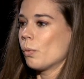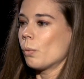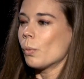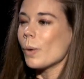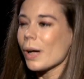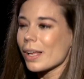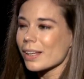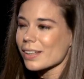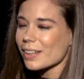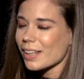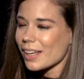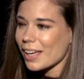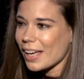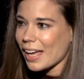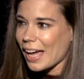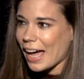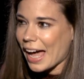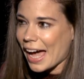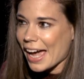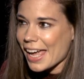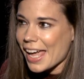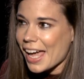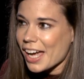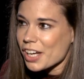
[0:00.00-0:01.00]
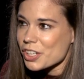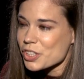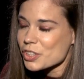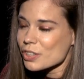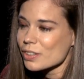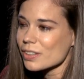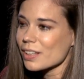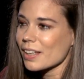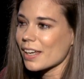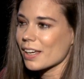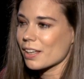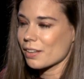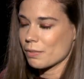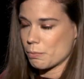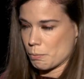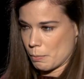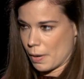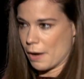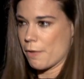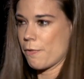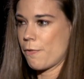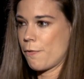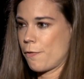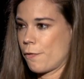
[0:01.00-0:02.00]
Well, I actually like,
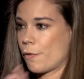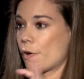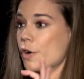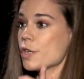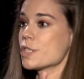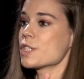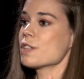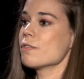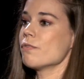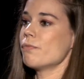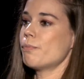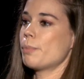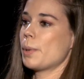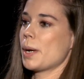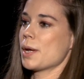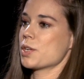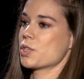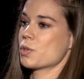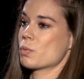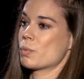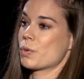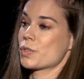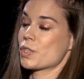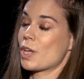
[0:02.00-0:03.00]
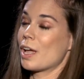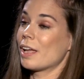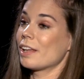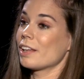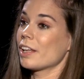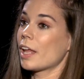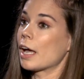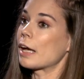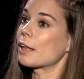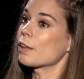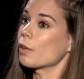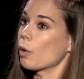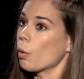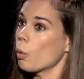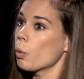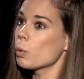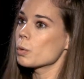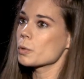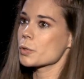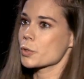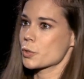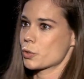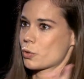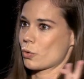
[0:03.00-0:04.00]
my first impression was I liked the
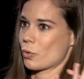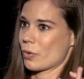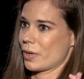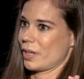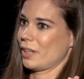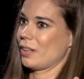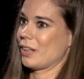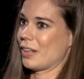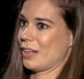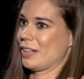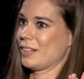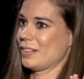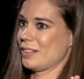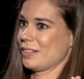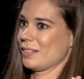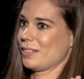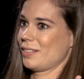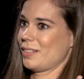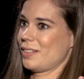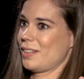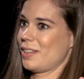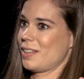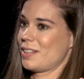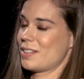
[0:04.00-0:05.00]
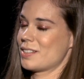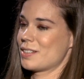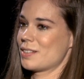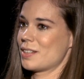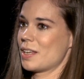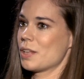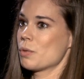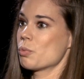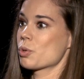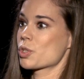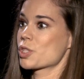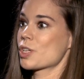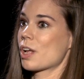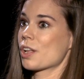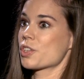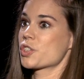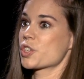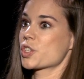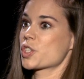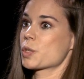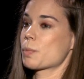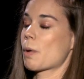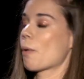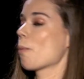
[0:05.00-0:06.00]
whole story a lot. It was not
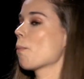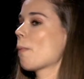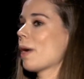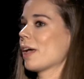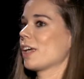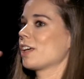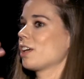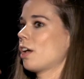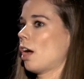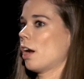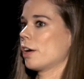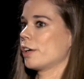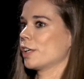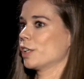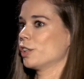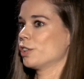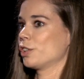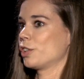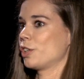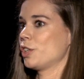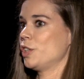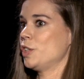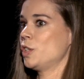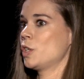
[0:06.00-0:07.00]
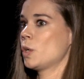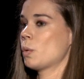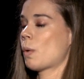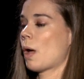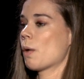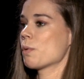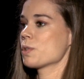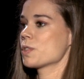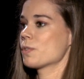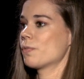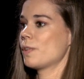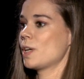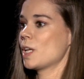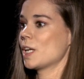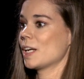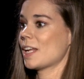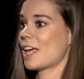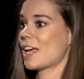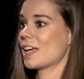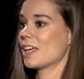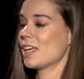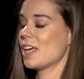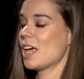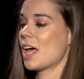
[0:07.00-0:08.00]
just about my character, you know. I was feeling
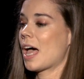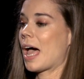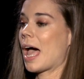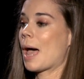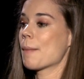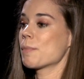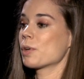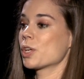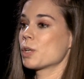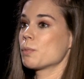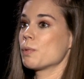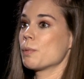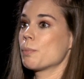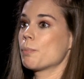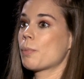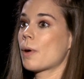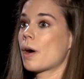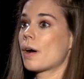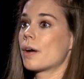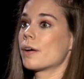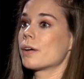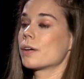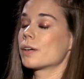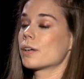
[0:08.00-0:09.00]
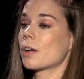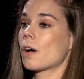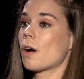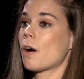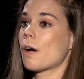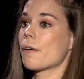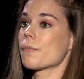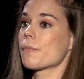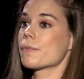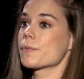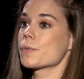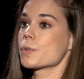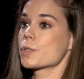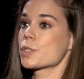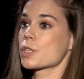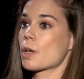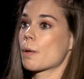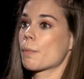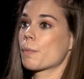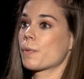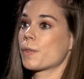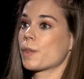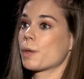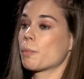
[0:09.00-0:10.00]
like I'm gonna be part of
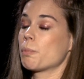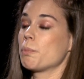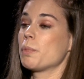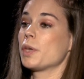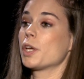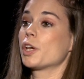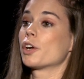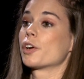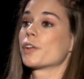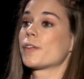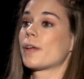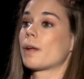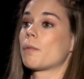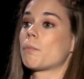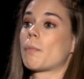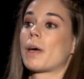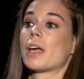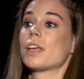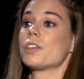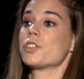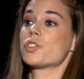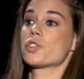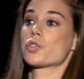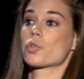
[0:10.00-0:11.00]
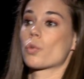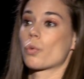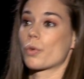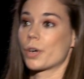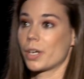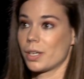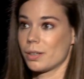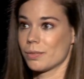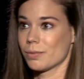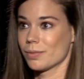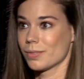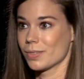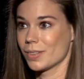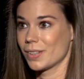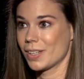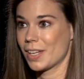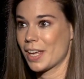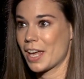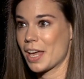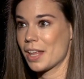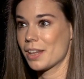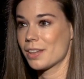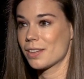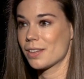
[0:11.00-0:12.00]
something bigger than my story,
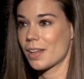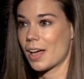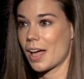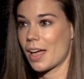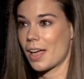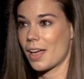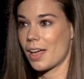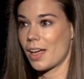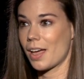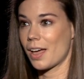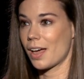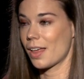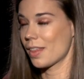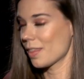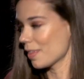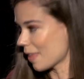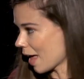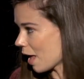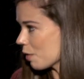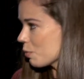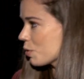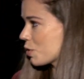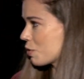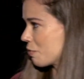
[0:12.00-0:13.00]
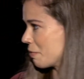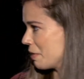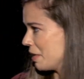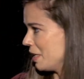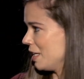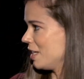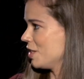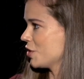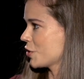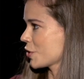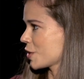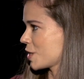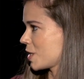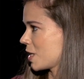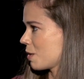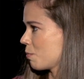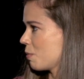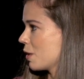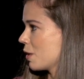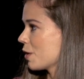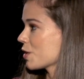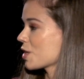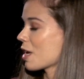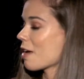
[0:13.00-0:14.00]
and that was really interesting,
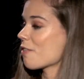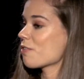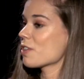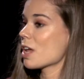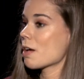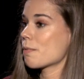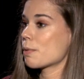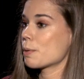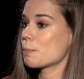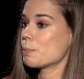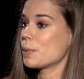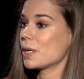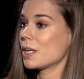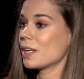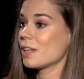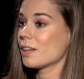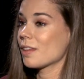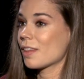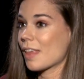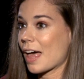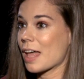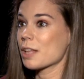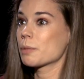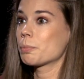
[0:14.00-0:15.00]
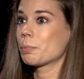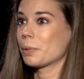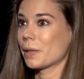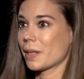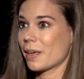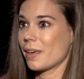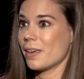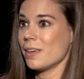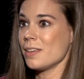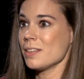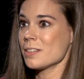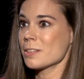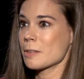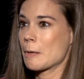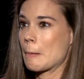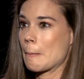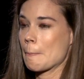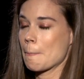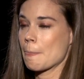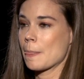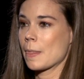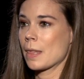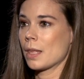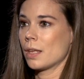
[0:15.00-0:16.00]
because I've never been in that place.
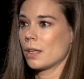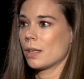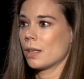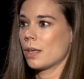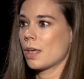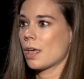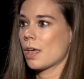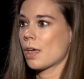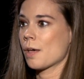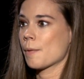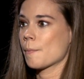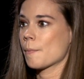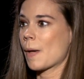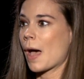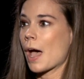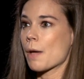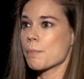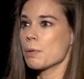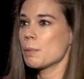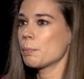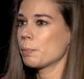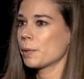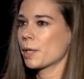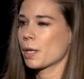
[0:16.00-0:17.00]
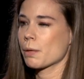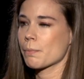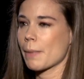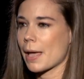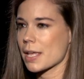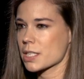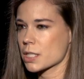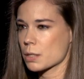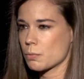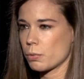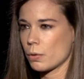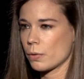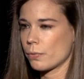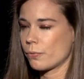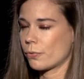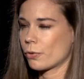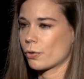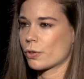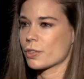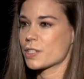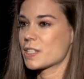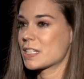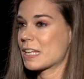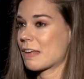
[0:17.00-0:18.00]
I've been playing basketball
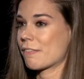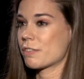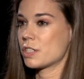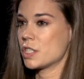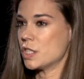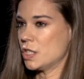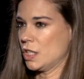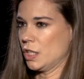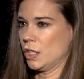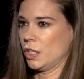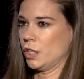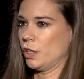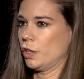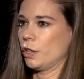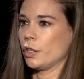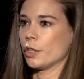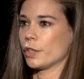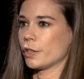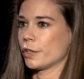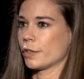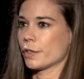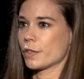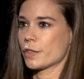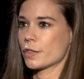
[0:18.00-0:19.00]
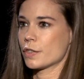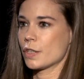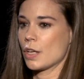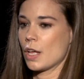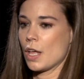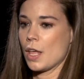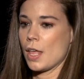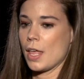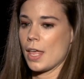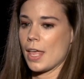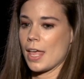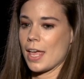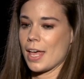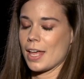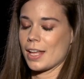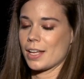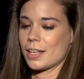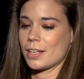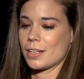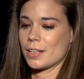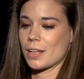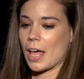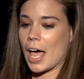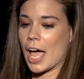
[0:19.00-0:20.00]
for 17 years,
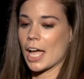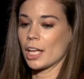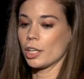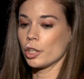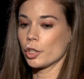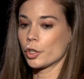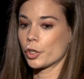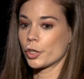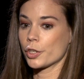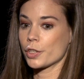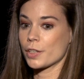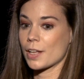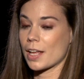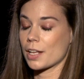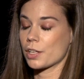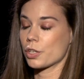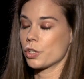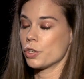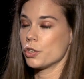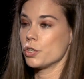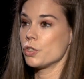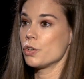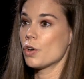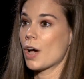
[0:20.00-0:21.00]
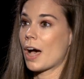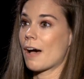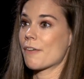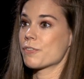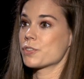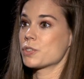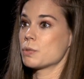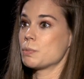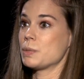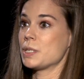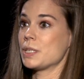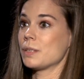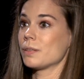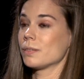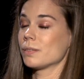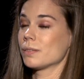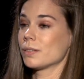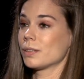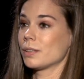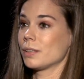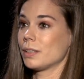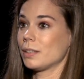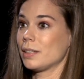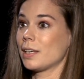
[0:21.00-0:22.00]
and I learned that you have to be
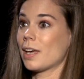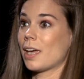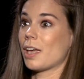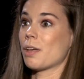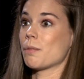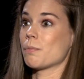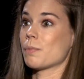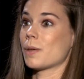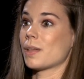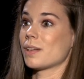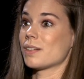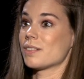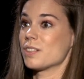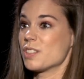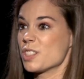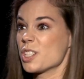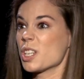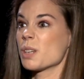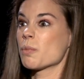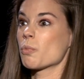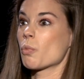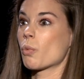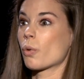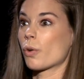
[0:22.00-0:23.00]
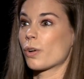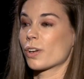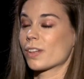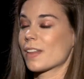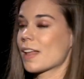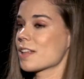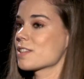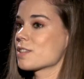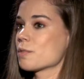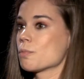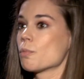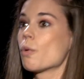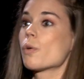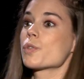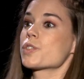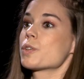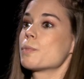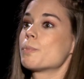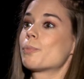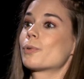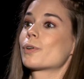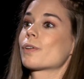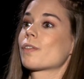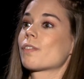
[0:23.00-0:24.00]
game and teamwork. That's the most
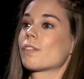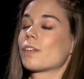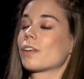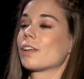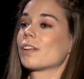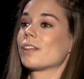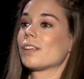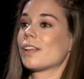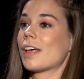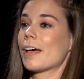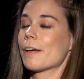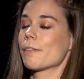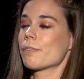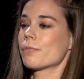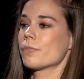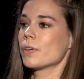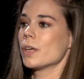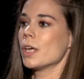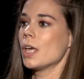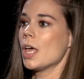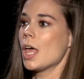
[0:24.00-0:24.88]
important thing in life.